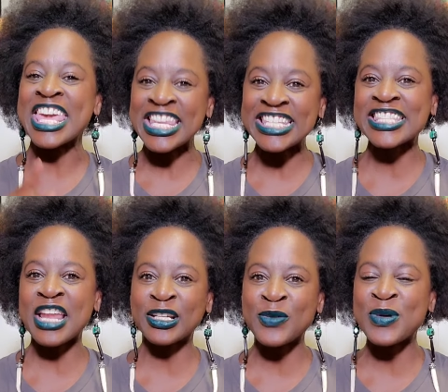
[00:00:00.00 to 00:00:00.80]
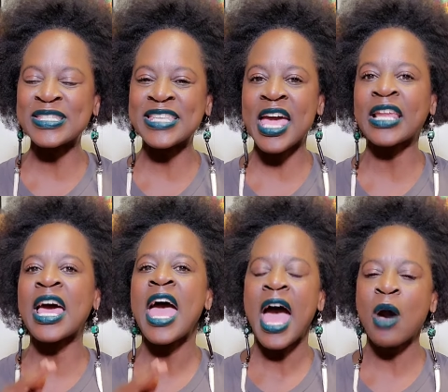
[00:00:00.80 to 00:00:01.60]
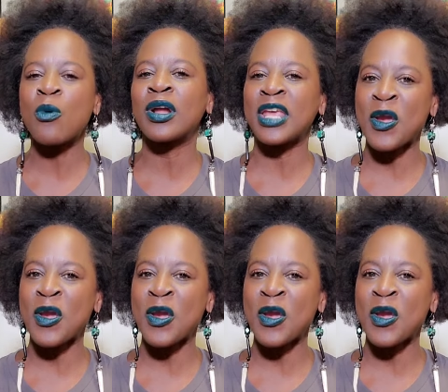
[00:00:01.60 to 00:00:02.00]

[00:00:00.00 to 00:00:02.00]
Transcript: in the state of Louisiana, I want to